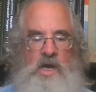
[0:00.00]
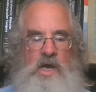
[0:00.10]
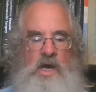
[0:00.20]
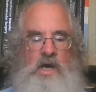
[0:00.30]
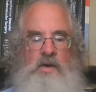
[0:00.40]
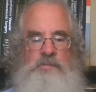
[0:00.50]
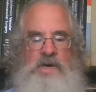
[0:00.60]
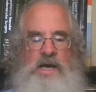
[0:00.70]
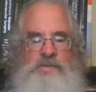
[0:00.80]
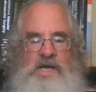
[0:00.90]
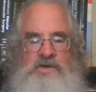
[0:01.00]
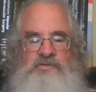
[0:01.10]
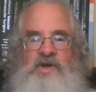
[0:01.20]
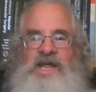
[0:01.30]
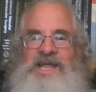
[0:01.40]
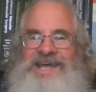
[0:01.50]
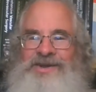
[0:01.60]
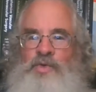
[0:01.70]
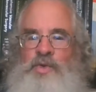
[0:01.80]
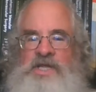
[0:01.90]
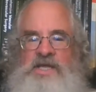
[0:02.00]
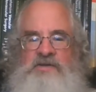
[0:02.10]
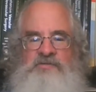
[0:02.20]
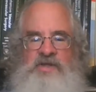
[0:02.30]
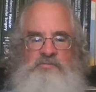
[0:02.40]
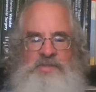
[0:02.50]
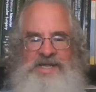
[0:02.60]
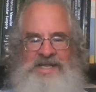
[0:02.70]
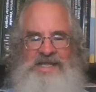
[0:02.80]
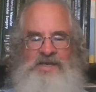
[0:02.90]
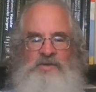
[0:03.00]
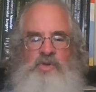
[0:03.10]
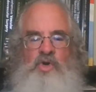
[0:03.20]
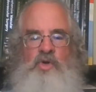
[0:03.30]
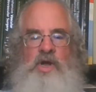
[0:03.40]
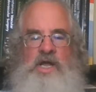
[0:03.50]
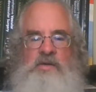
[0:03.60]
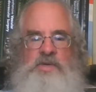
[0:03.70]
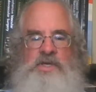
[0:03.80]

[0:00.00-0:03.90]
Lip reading: I'm Dr. Frank Cadle with the Get Fit and Be Lean program,